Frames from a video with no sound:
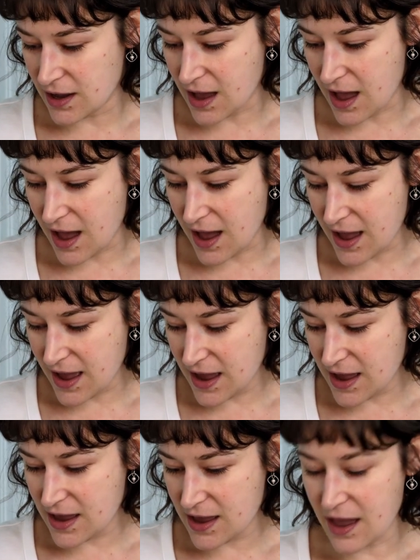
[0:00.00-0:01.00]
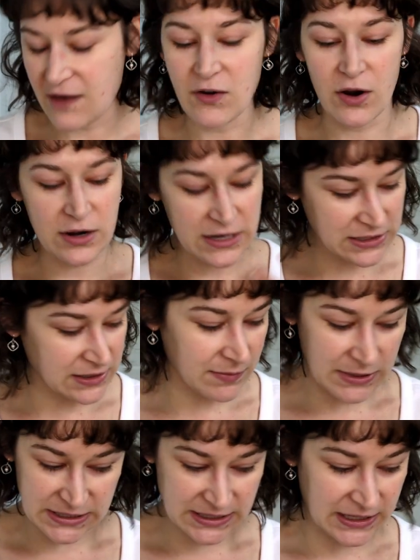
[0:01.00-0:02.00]
I have already done
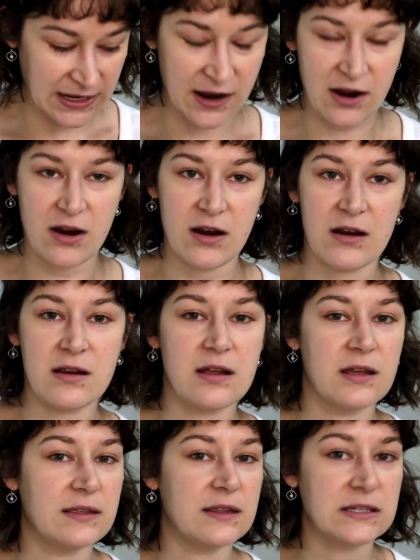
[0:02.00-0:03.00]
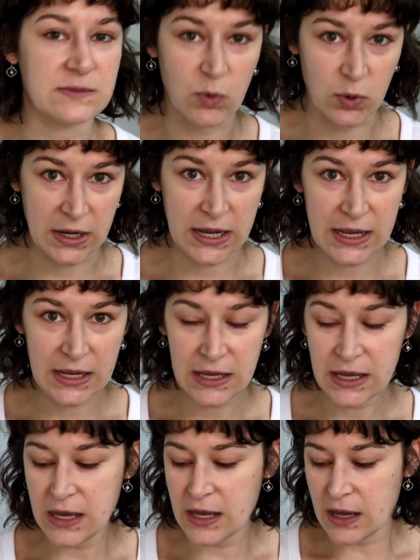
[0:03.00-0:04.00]
my skincare this morning,
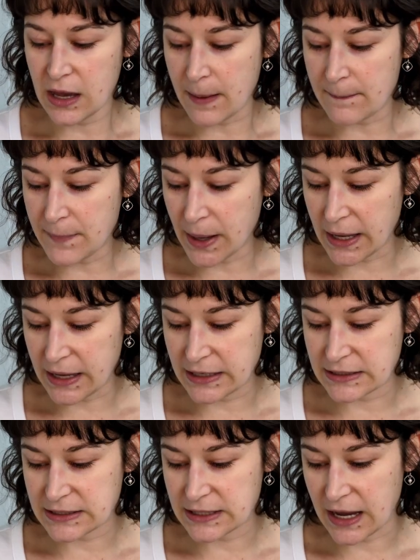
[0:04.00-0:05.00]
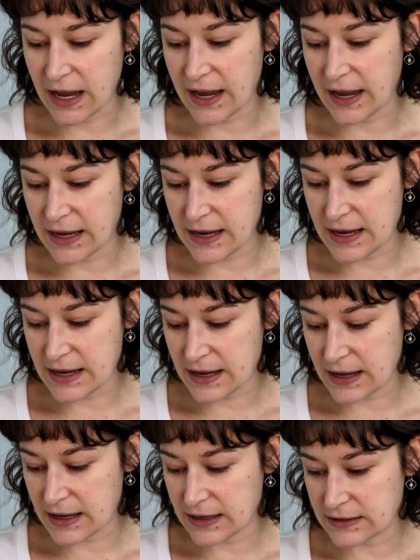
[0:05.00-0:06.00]
but I
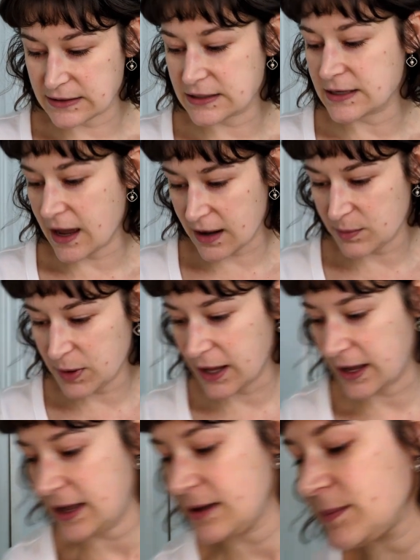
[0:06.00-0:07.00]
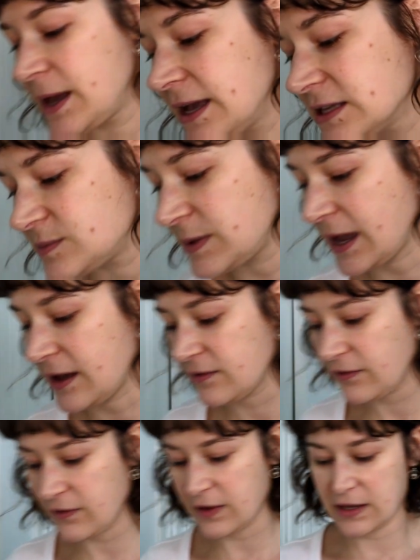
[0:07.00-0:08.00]
did not apply my SPF.
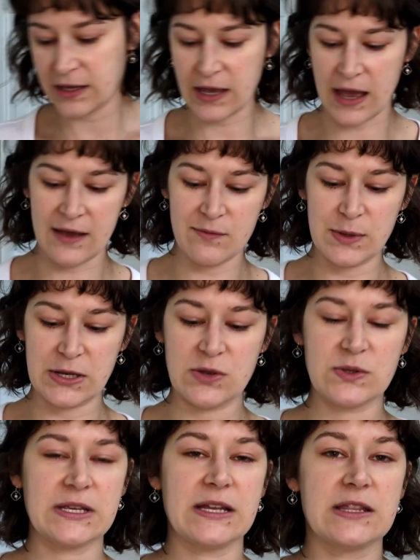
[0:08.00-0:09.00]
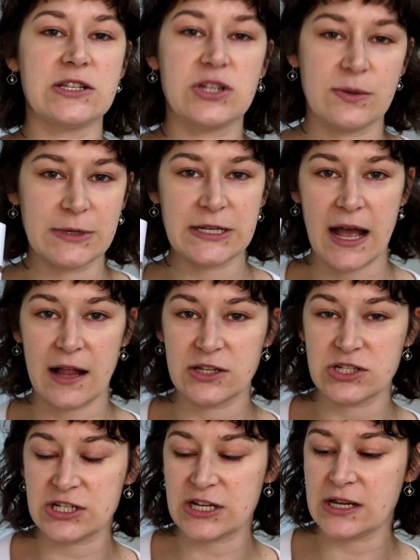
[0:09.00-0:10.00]
I've been using the
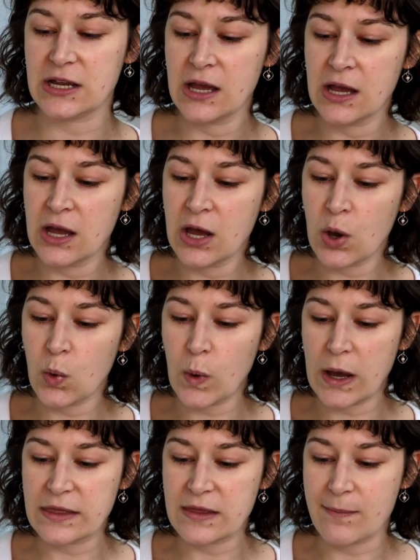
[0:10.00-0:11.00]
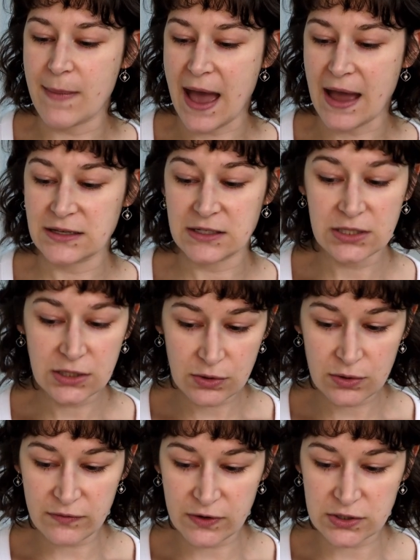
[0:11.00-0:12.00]
Dermatology one, the Matte
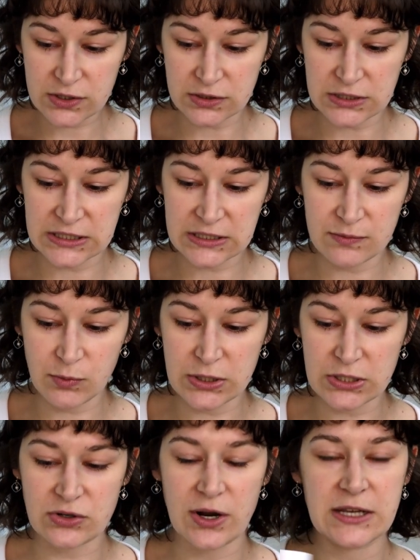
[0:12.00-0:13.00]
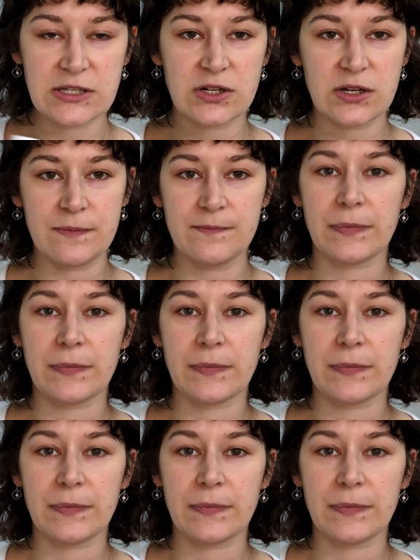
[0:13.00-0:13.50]
Universal Tinted Moisturizer.